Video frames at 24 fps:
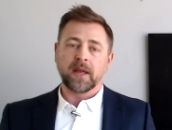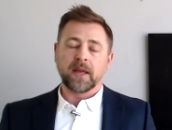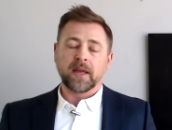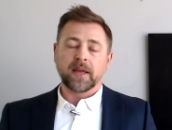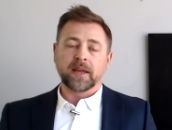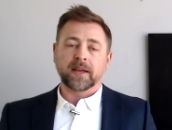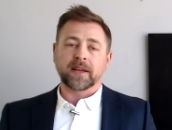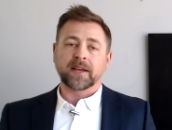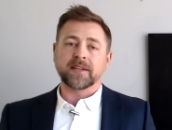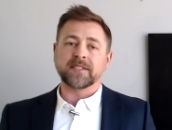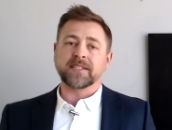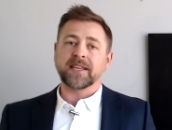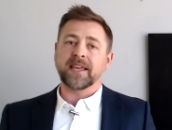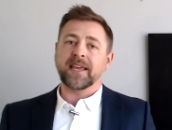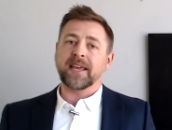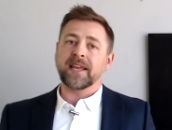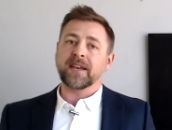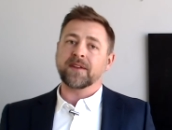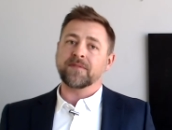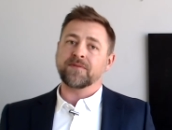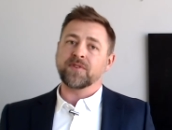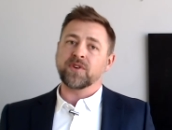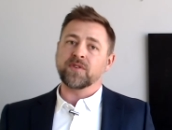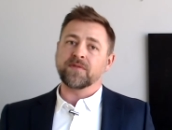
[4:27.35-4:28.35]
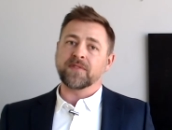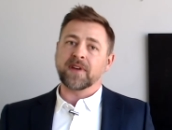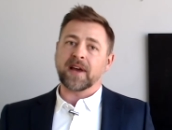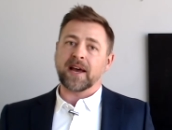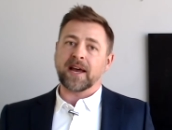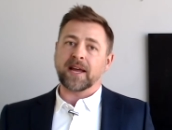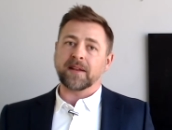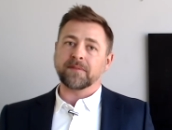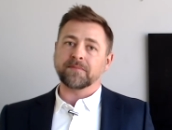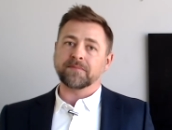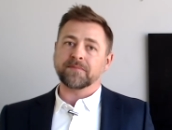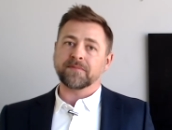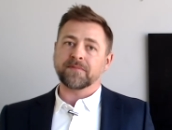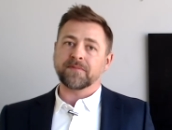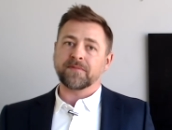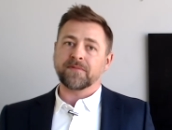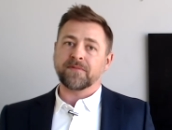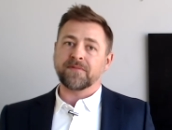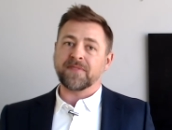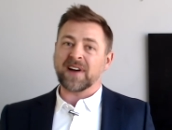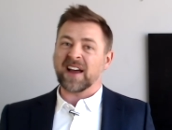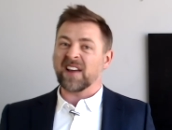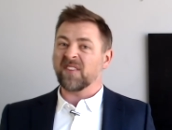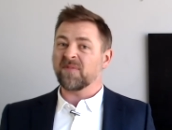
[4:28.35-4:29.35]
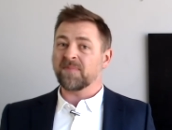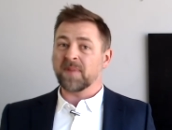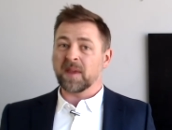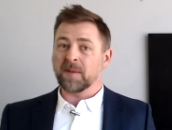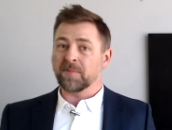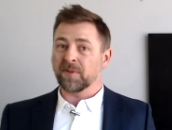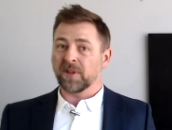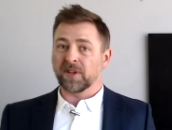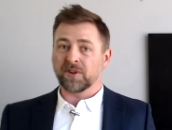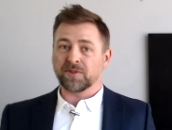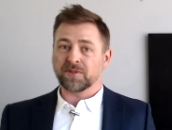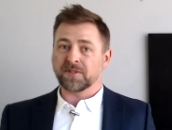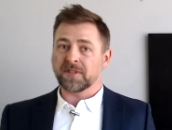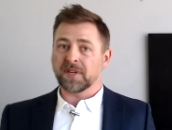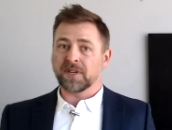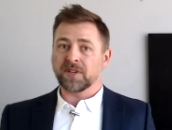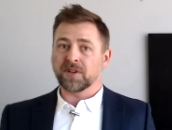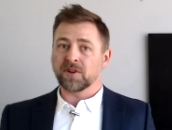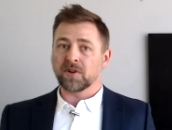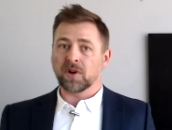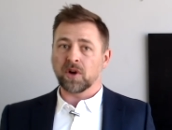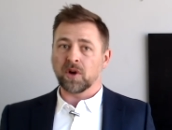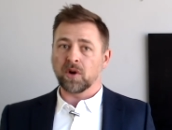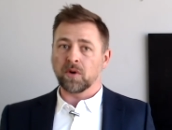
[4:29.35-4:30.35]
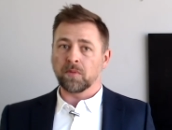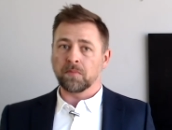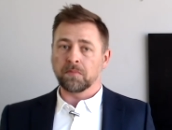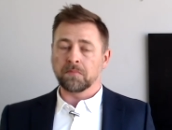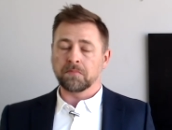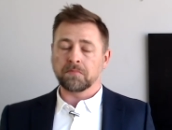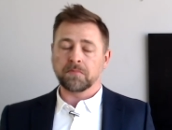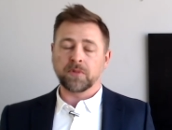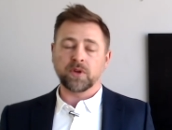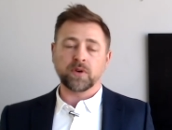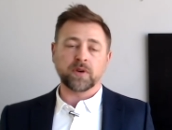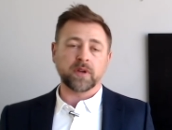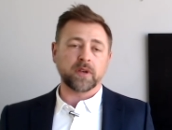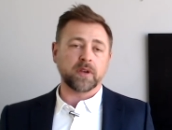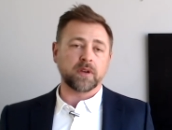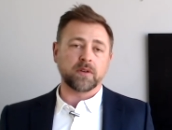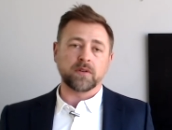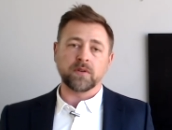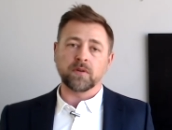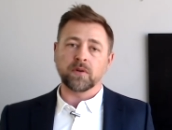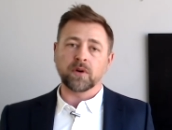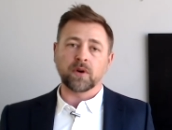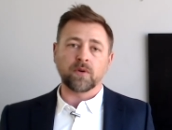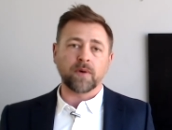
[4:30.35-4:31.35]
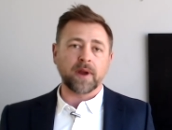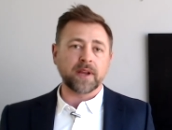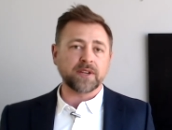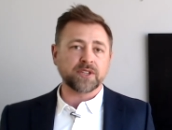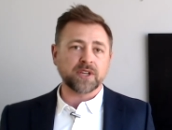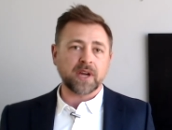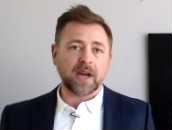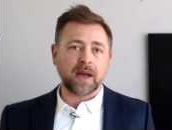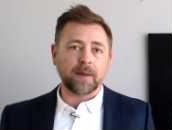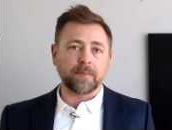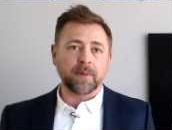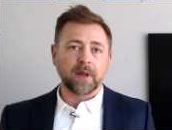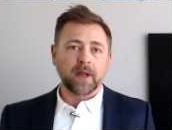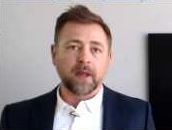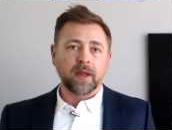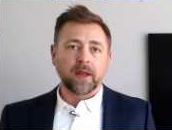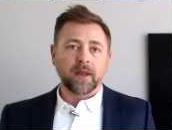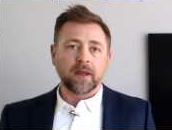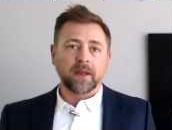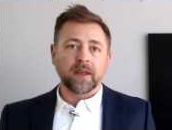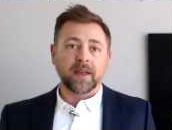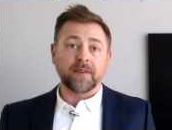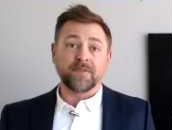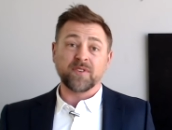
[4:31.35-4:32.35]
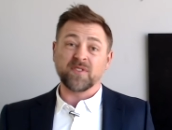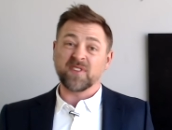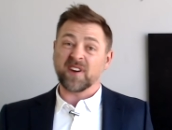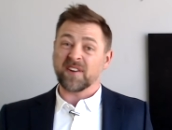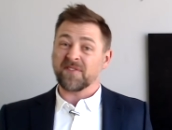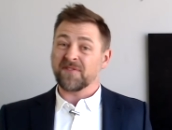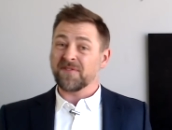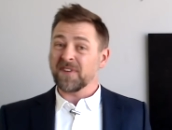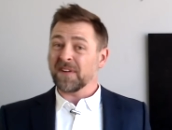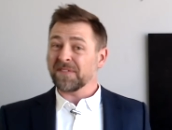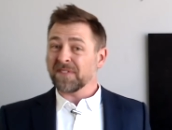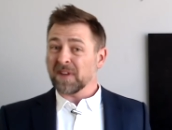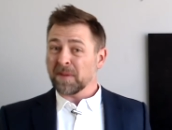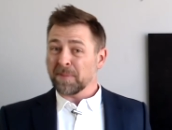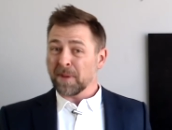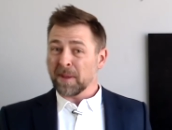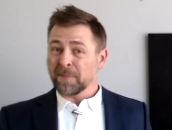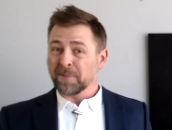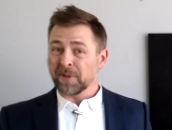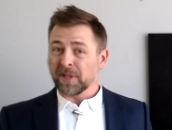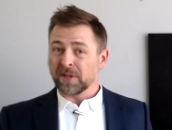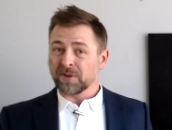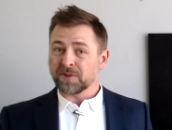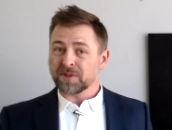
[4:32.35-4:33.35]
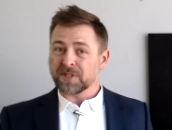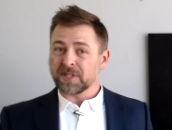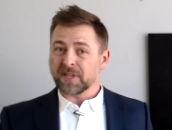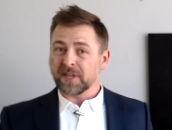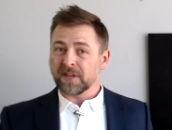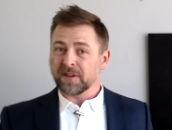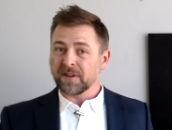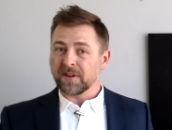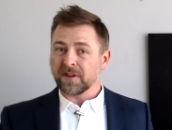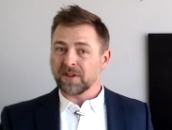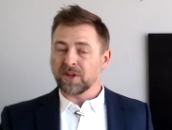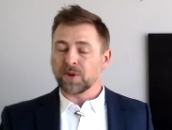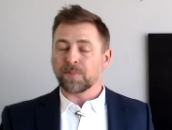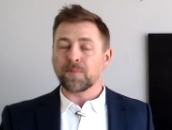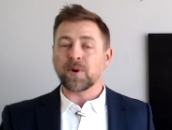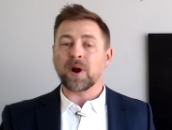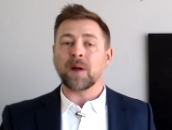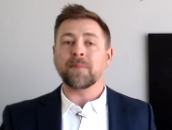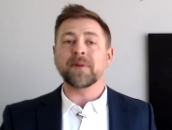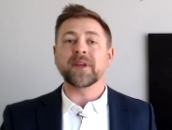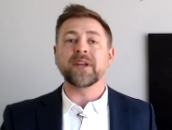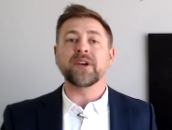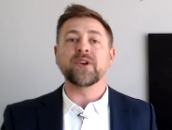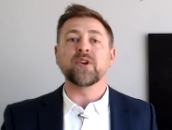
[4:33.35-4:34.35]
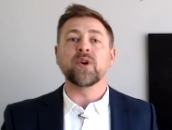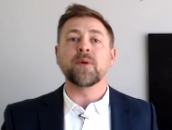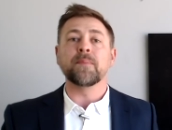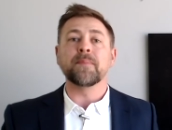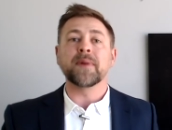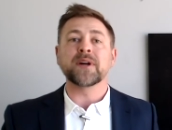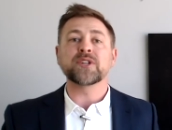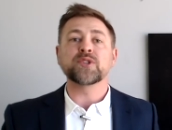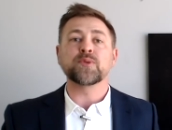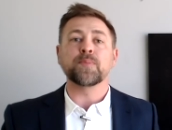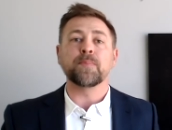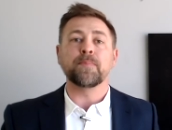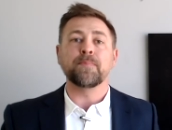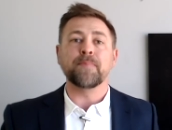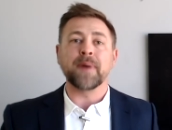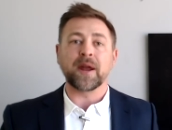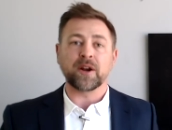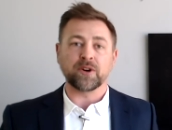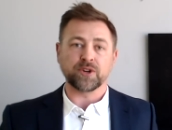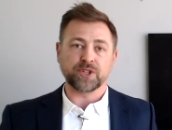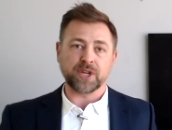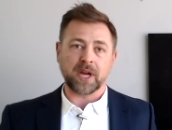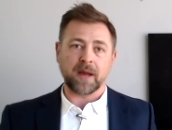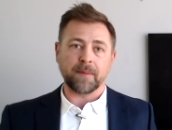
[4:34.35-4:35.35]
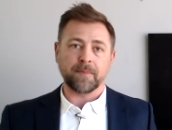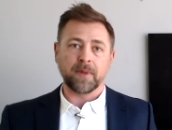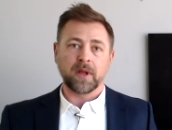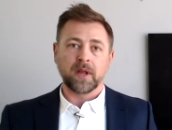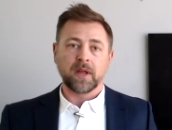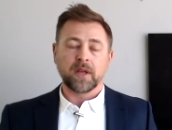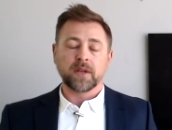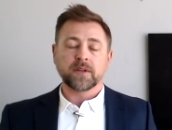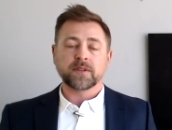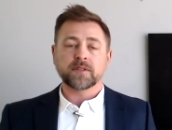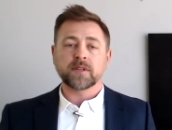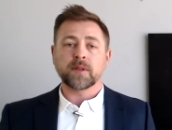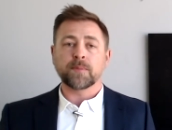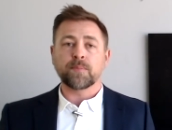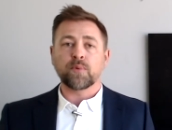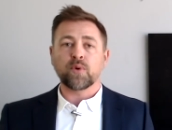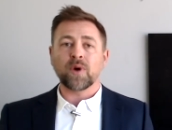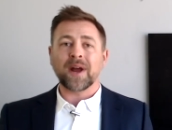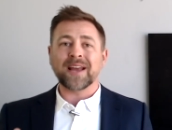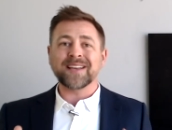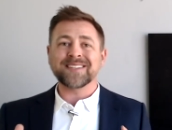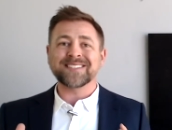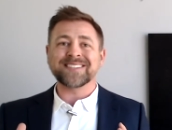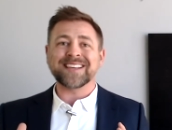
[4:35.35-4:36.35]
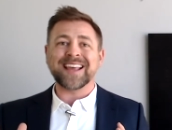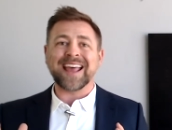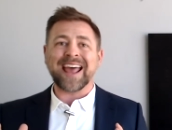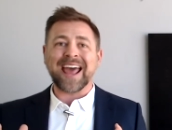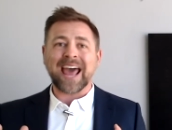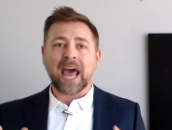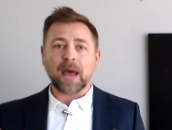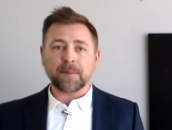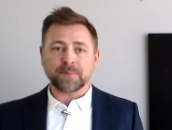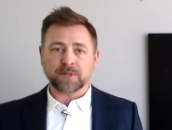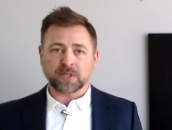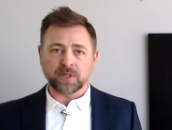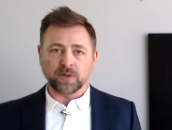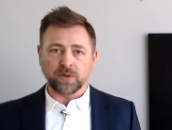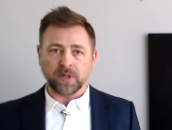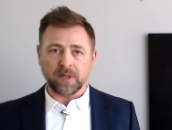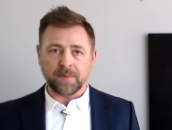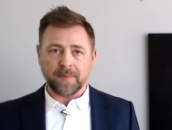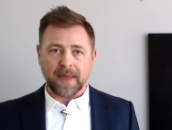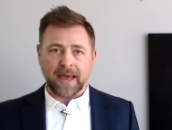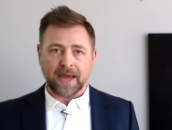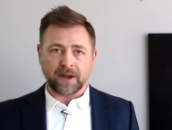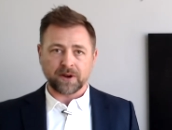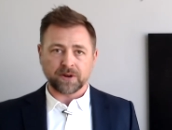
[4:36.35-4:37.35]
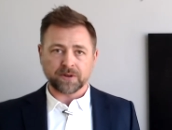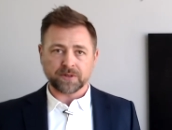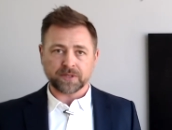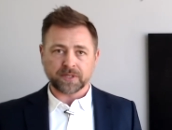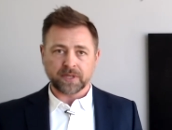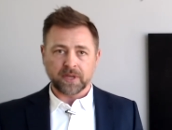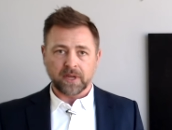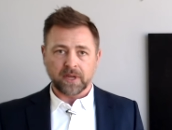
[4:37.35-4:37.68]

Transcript: Because again, if you've got five people interested in your home, you could do a great job. If you've got 50 people interested, you're probably going to do a much better job. So the price absolutely matters.